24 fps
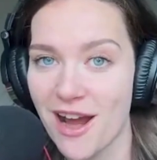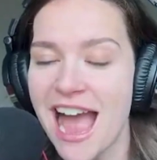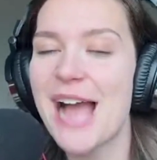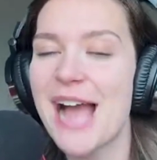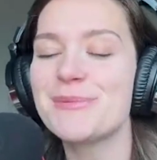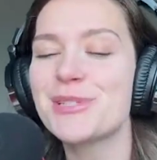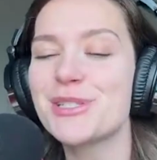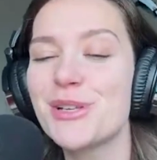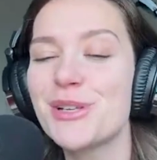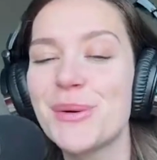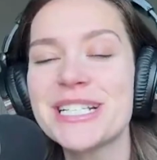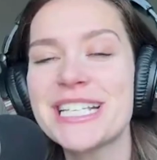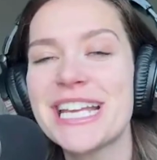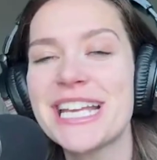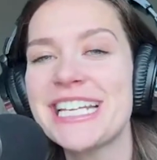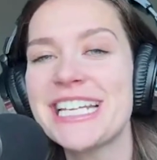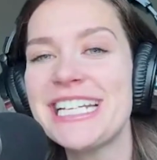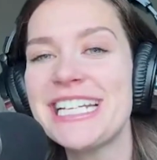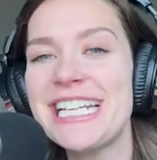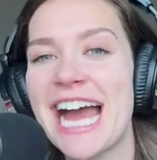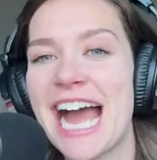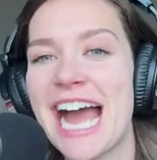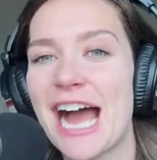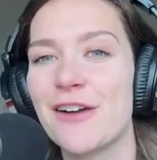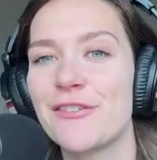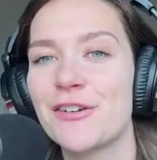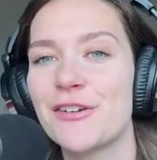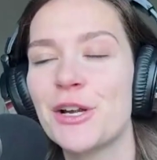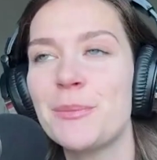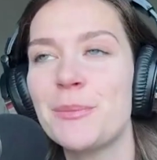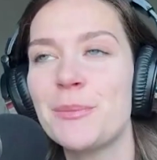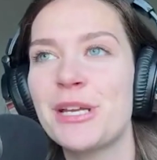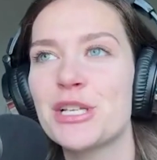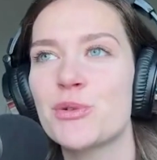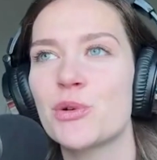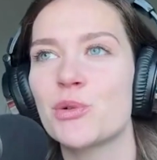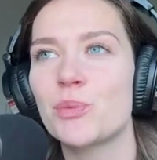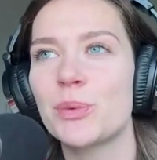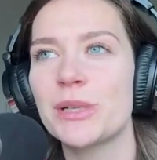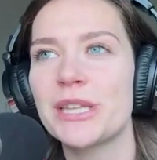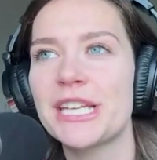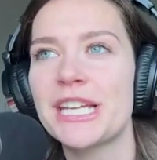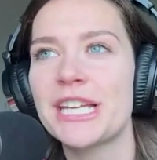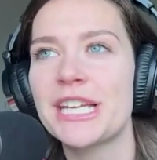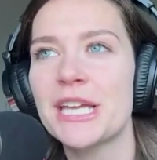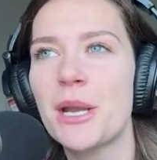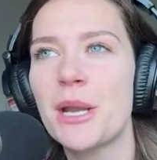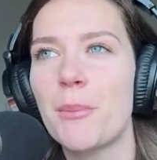I'm so excited to have her because we're
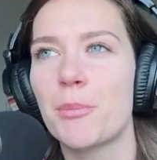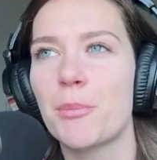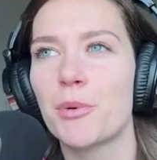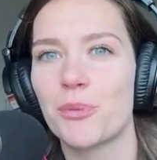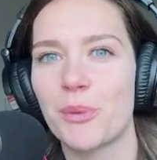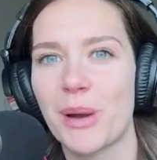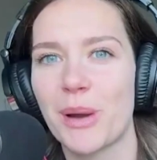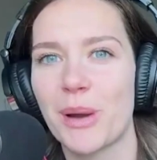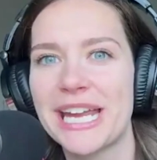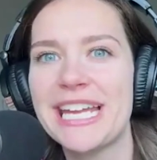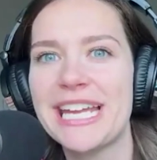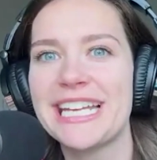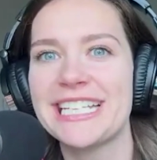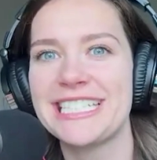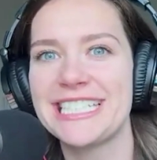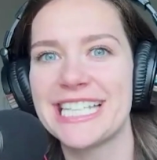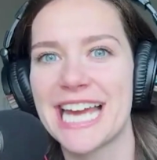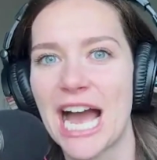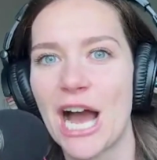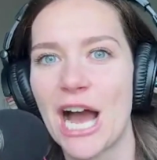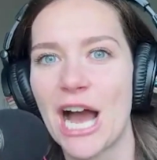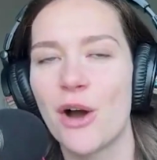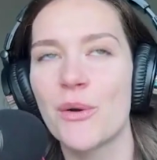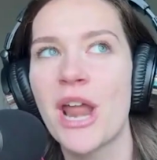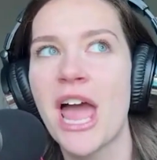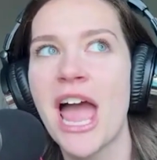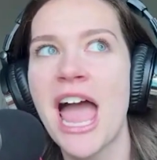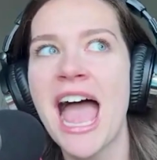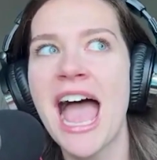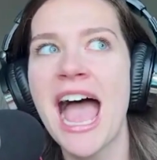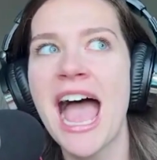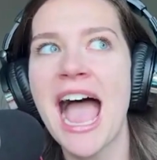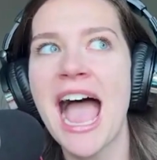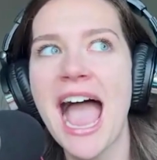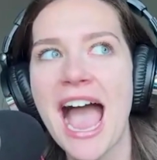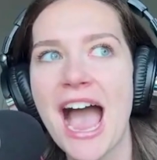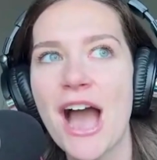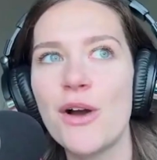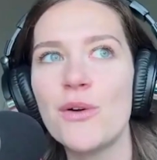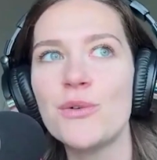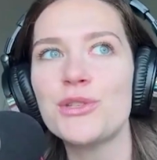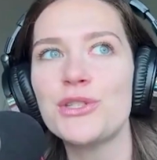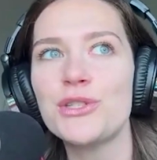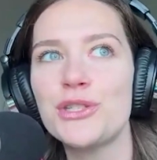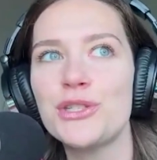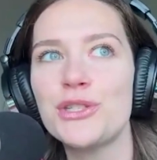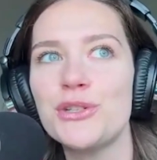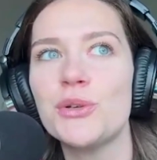really going to break down how
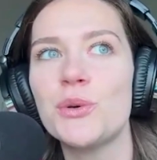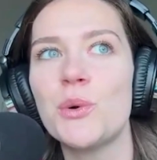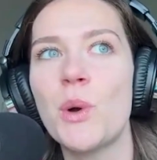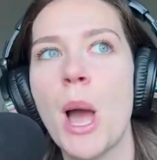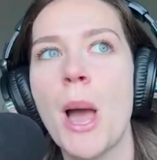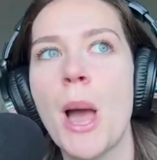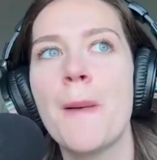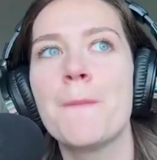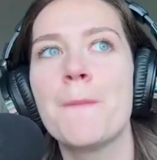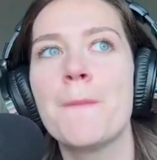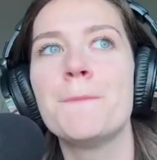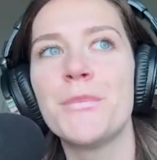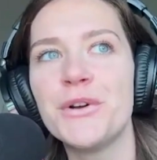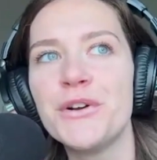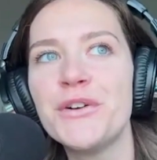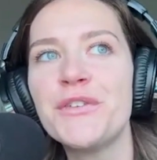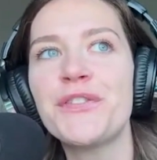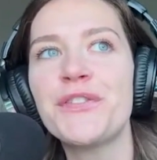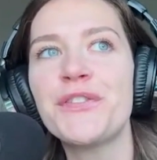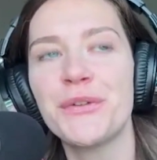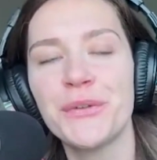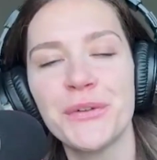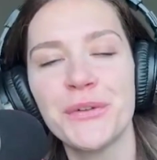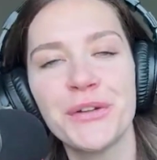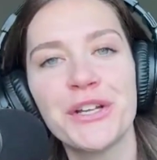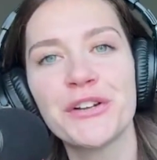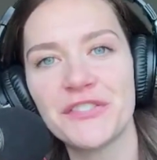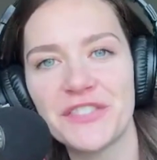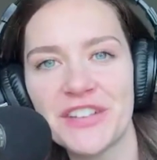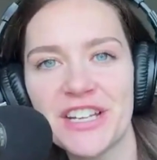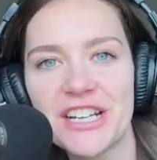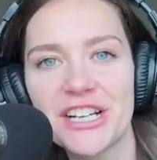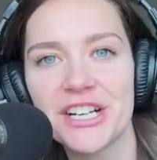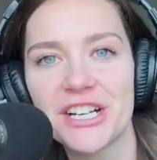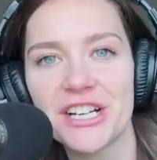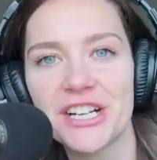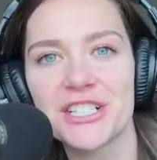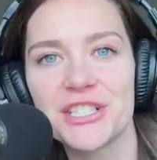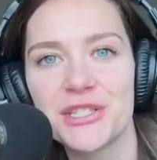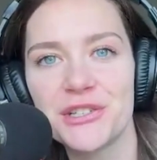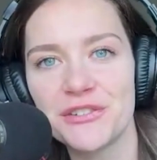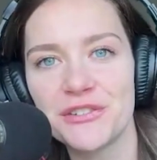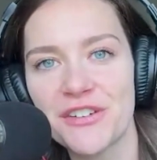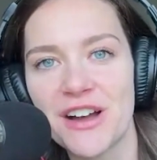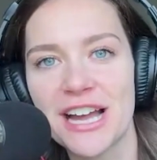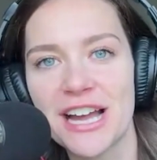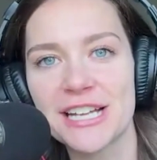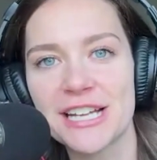to move through your fears
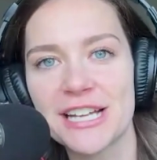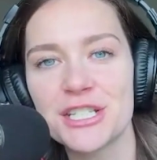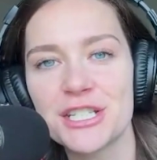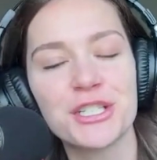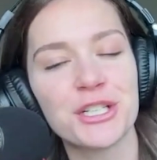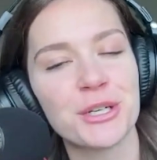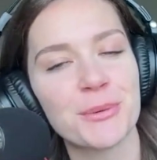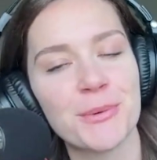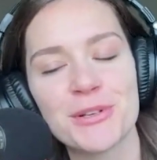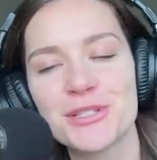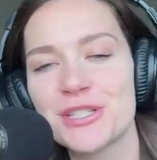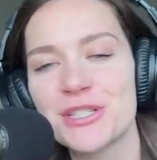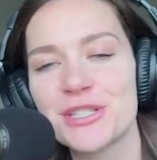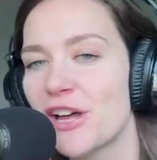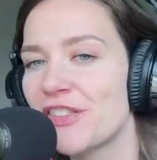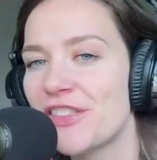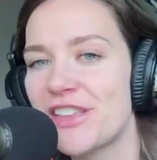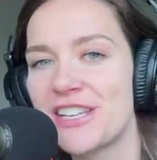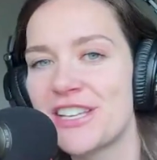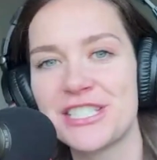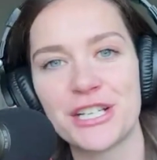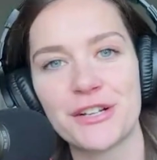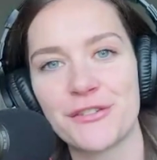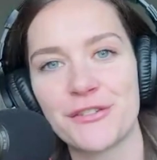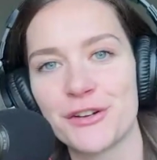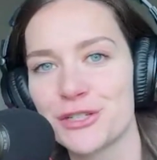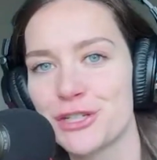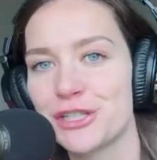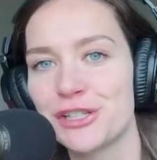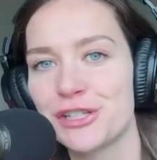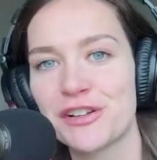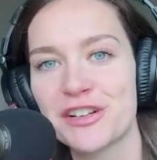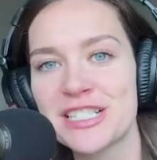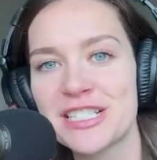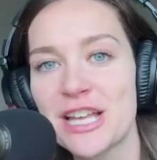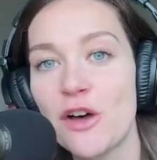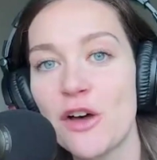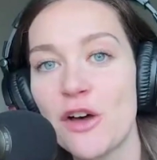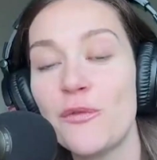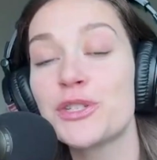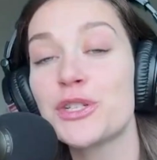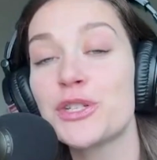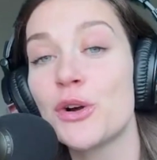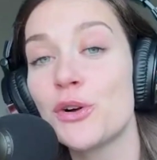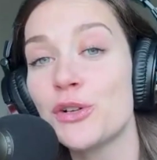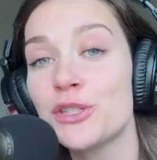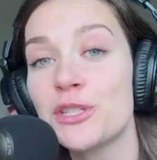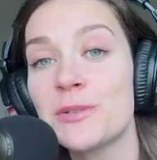to find your most authentic version of yourself,
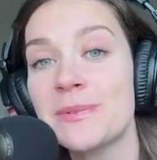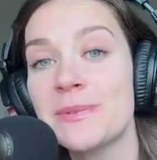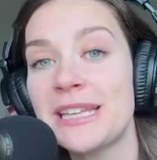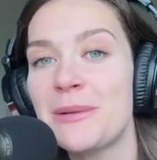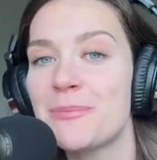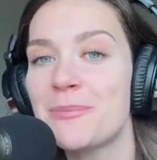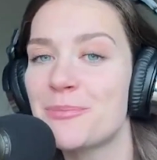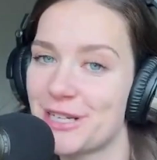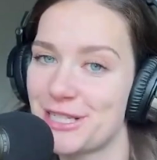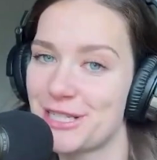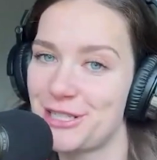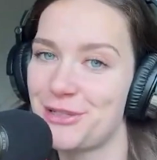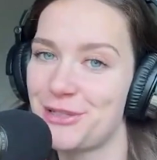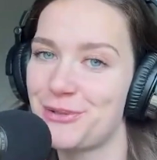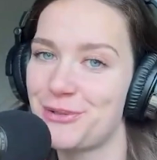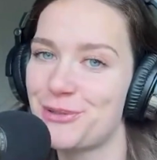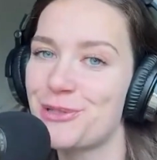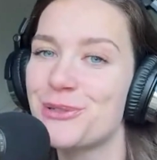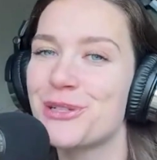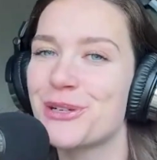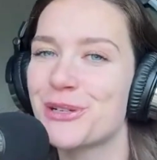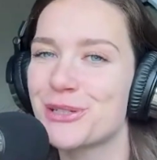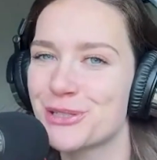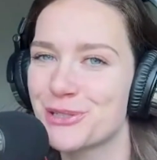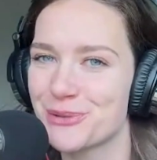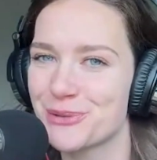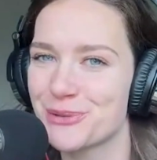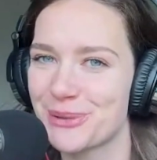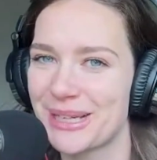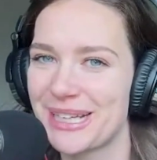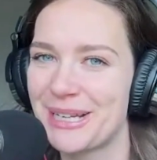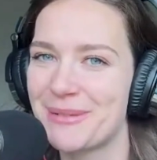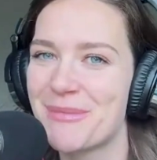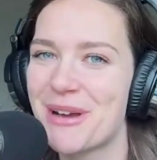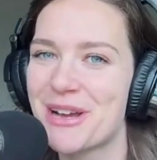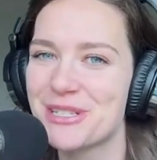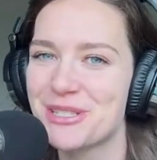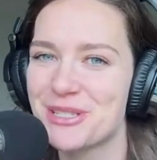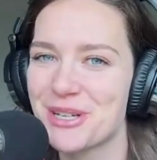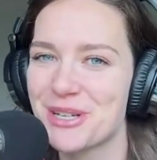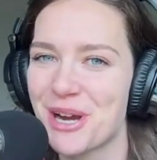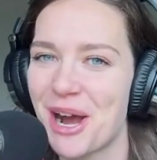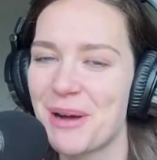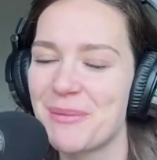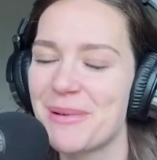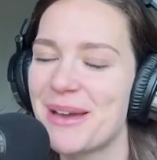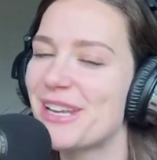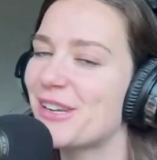which ultimately brings you to your dream
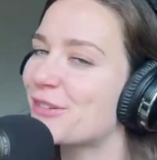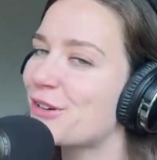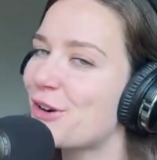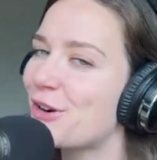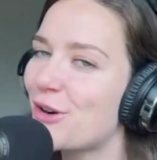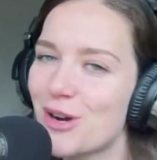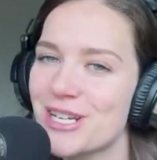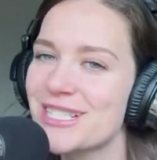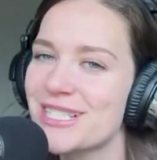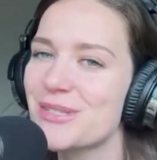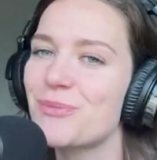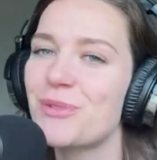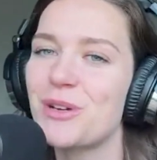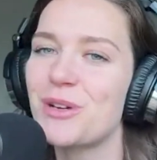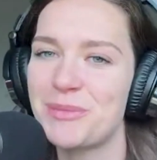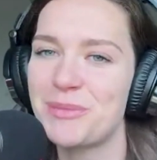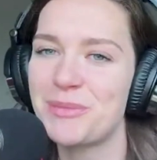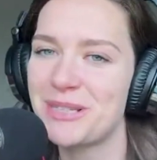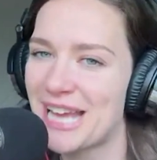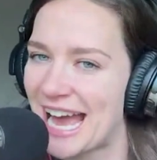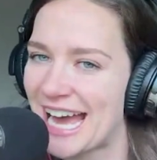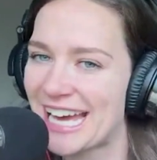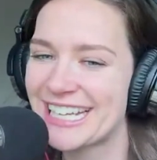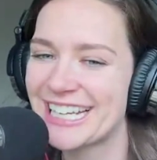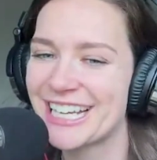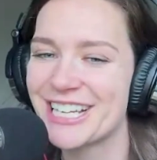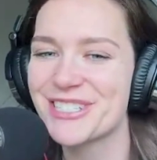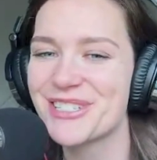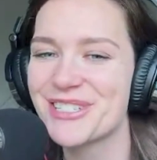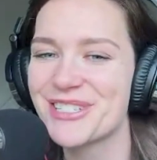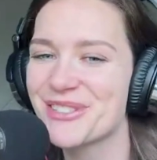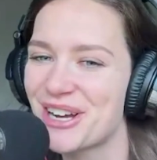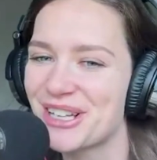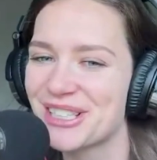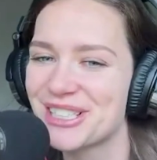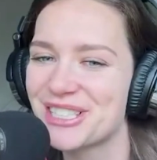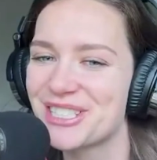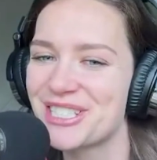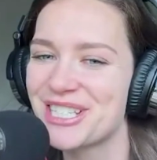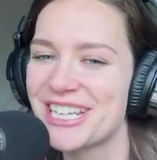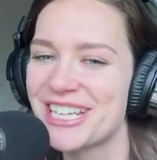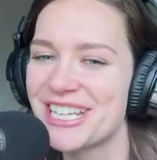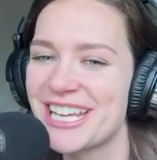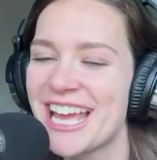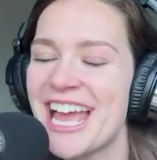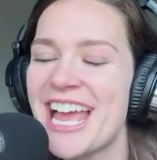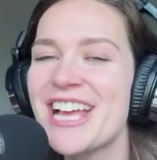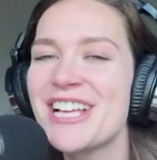job. And of course, we'll be adding
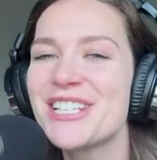astrology.